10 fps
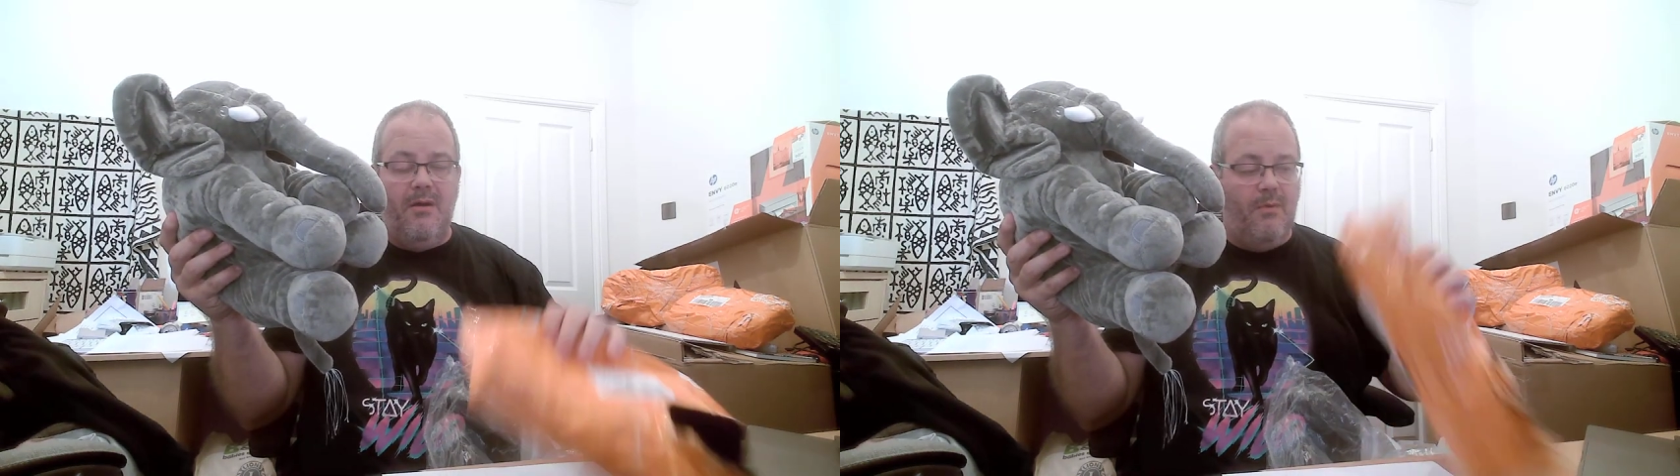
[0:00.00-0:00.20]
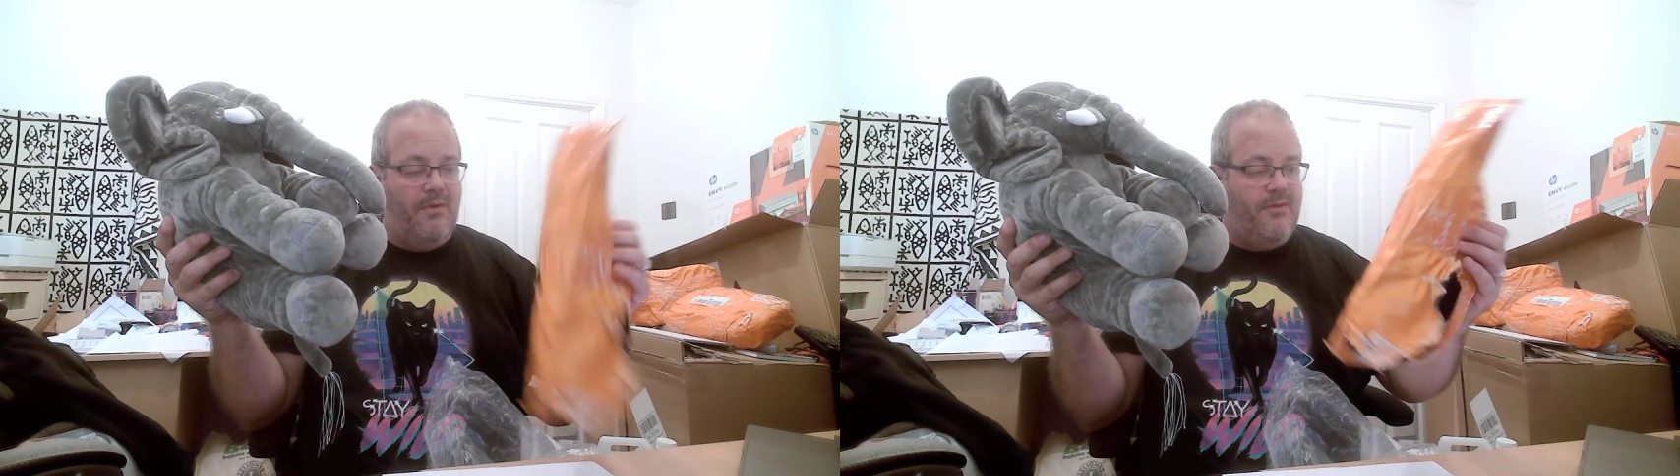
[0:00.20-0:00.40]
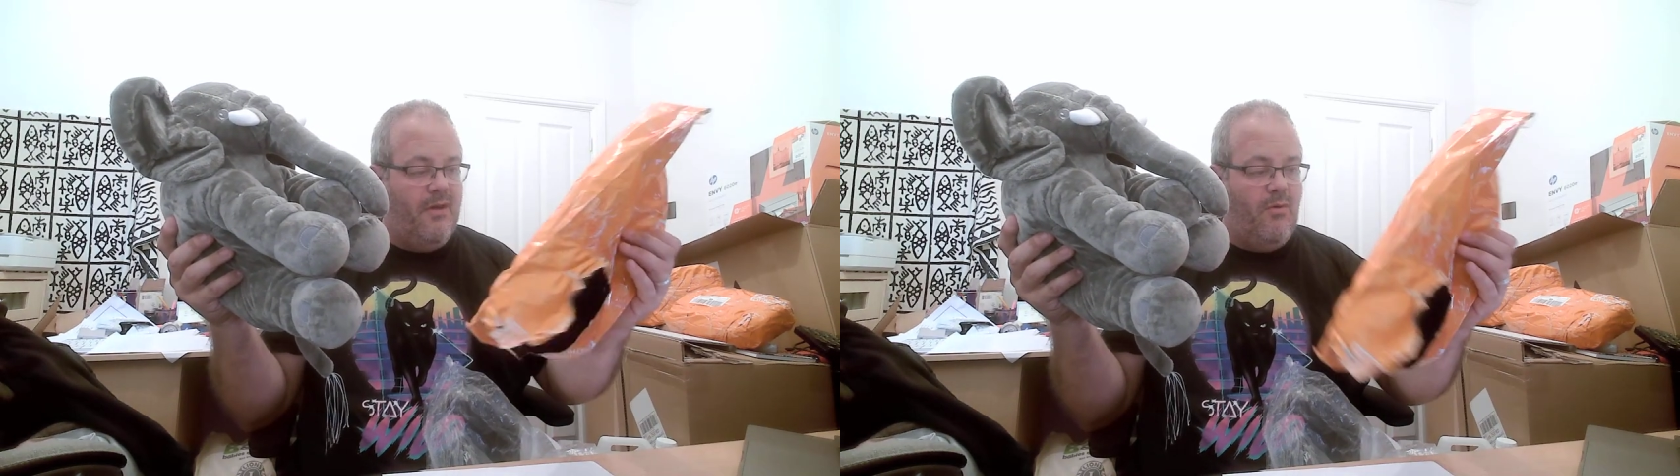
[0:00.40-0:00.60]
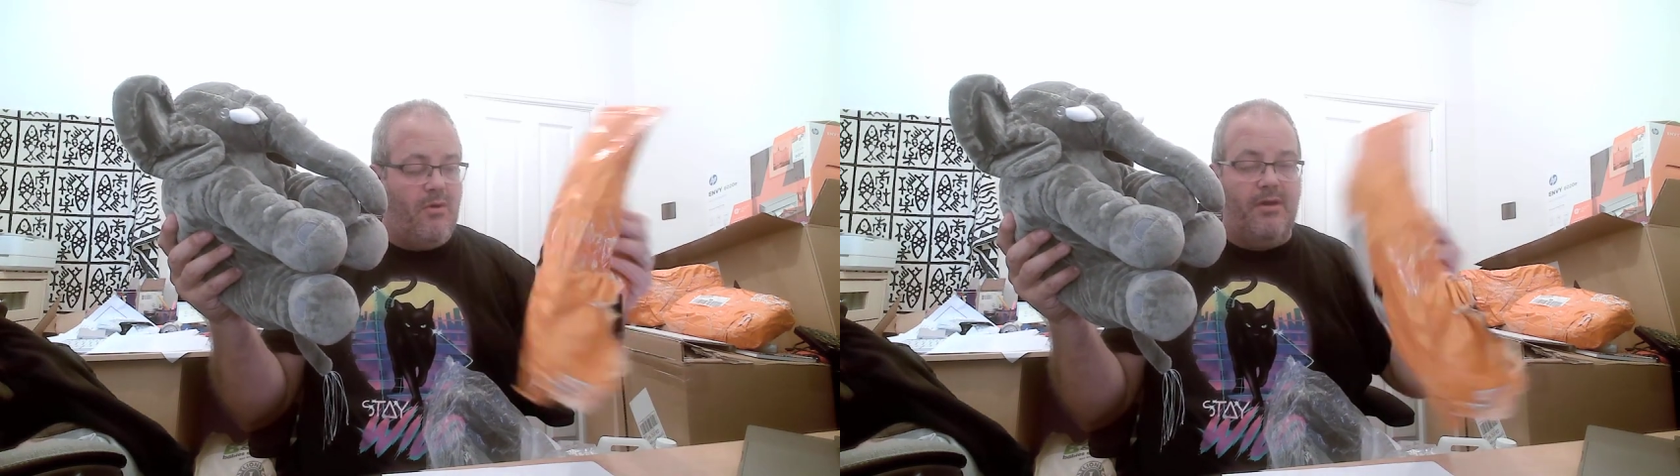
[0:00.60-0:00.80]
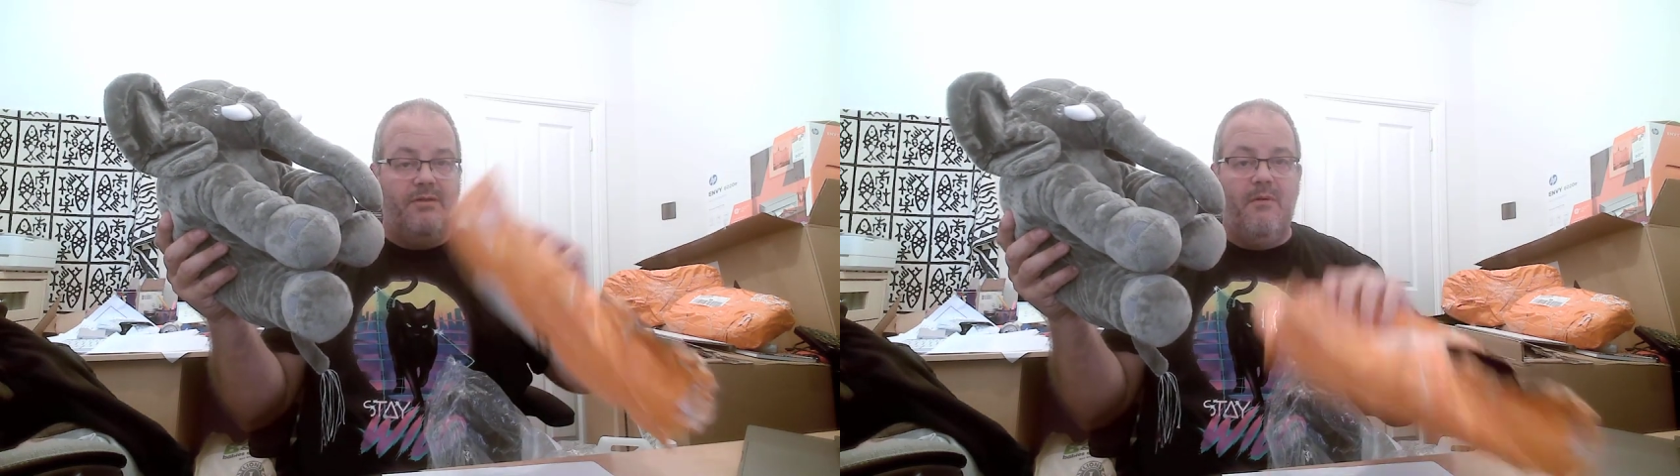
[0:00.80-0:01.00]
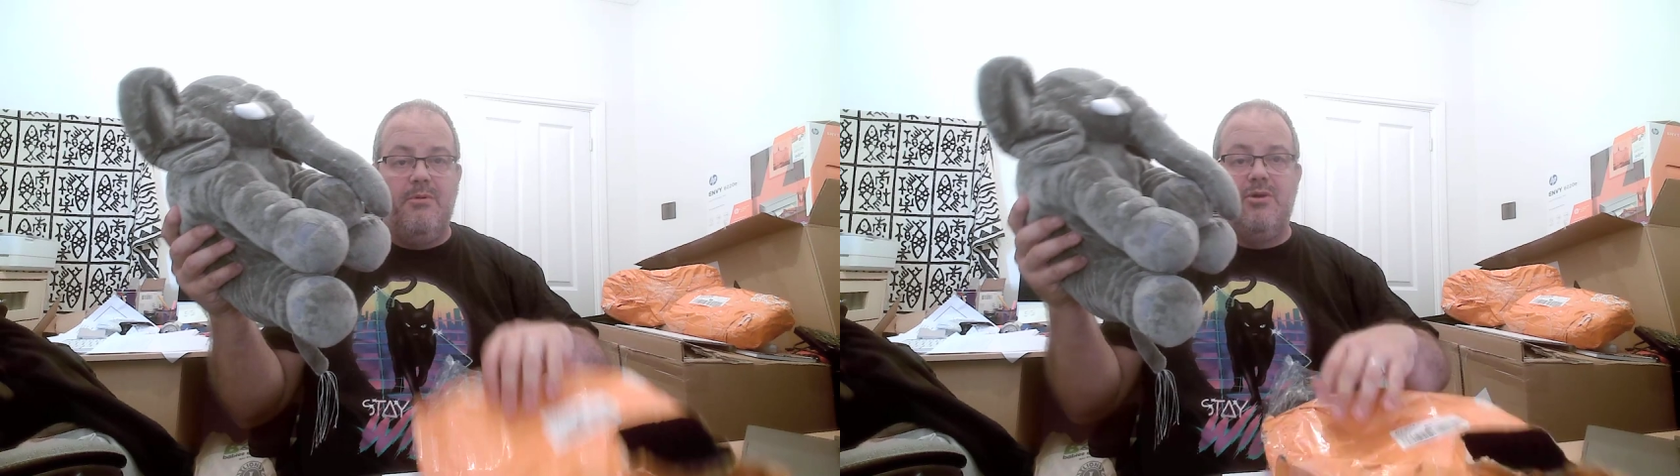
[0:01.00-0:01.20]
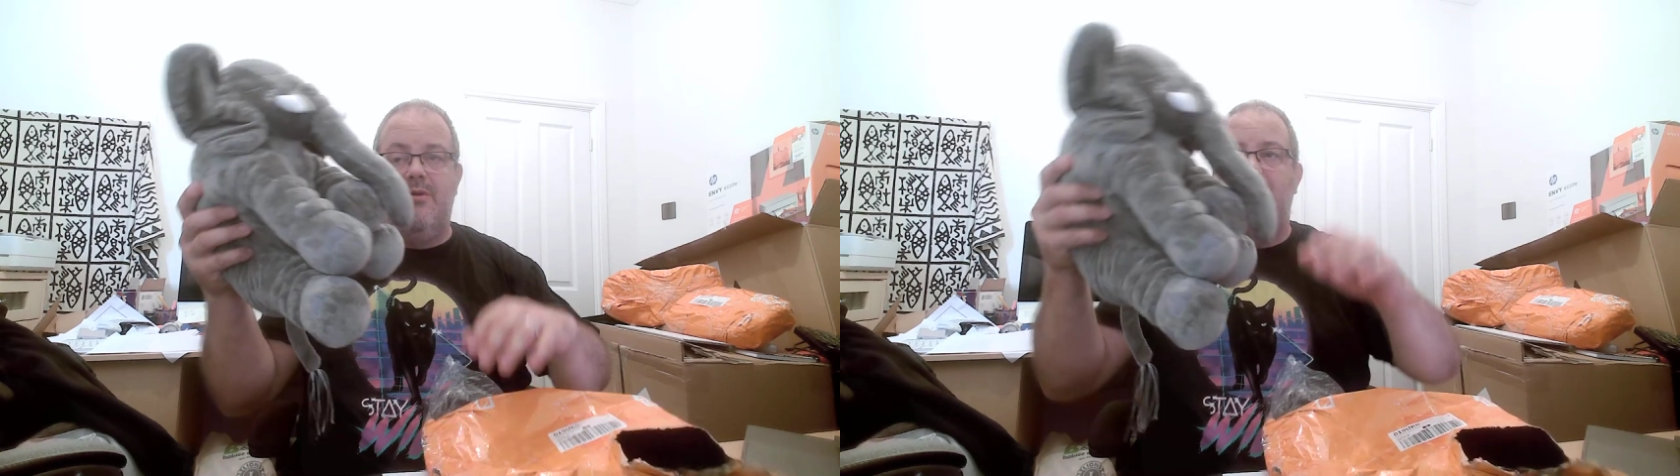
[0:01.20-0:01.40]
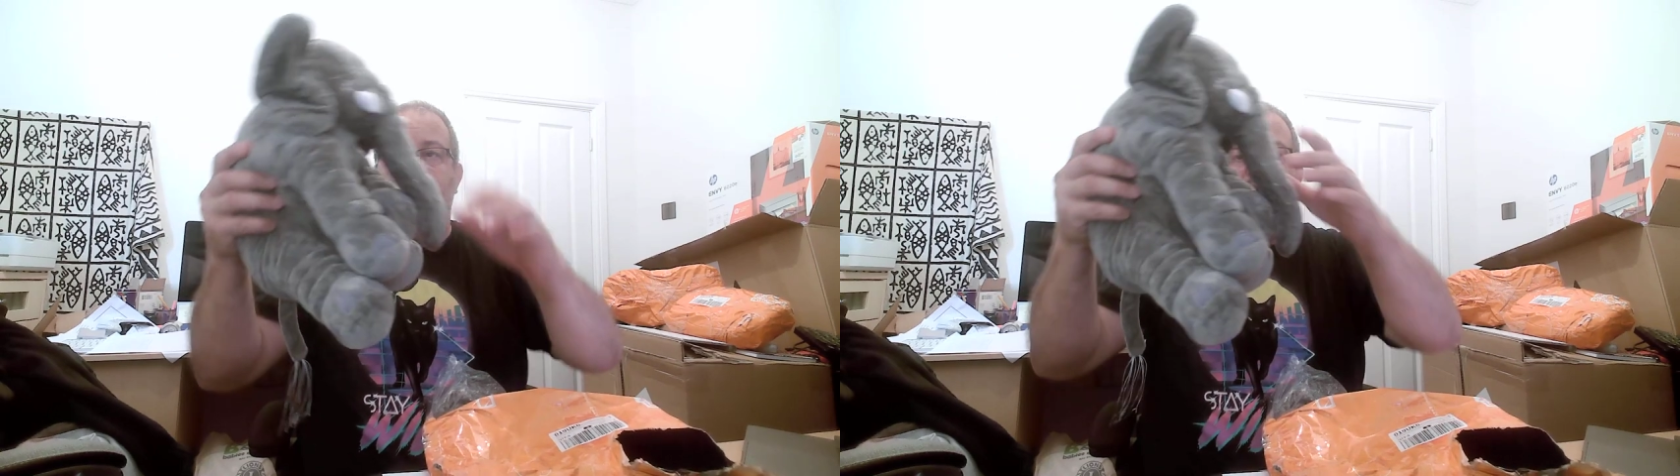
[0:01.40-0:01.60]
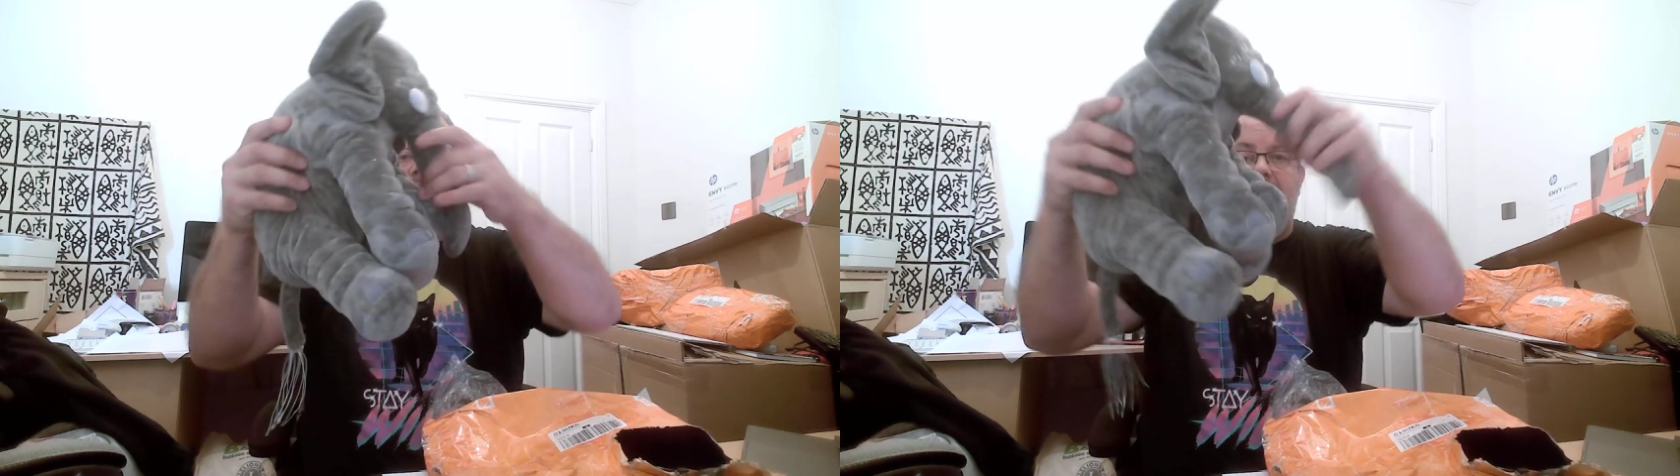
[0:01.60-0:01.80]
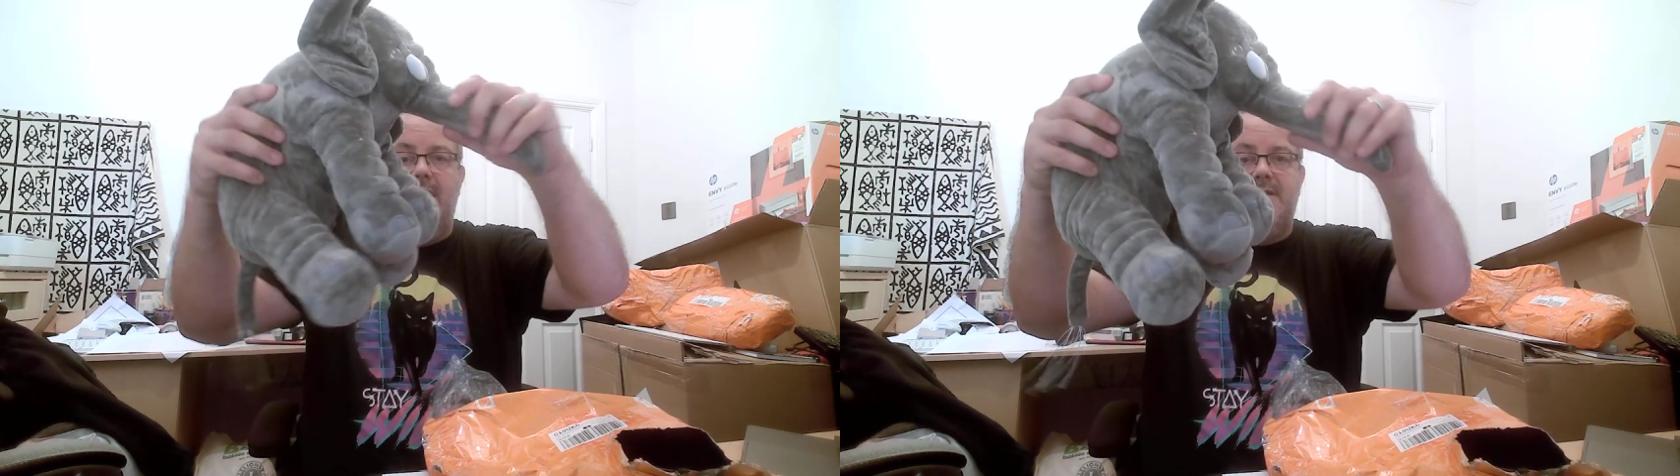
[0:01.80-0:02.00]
with all kinds of rubbish on.